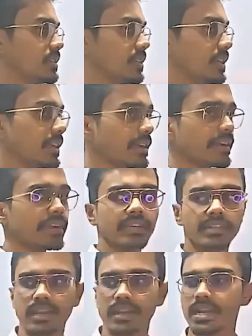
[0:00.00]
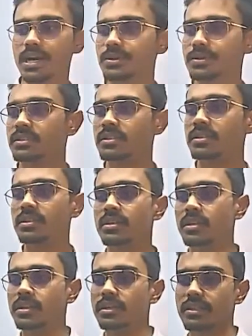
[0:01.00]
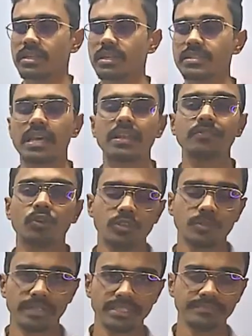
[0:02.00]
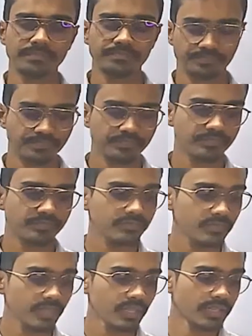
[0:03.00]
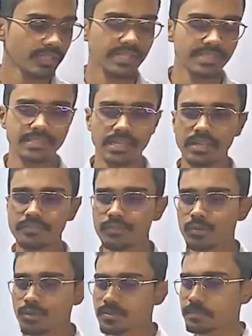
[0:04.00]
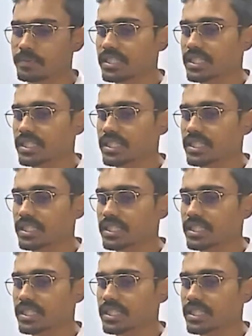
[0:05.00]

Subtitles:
red, write down tensile force per tensile force per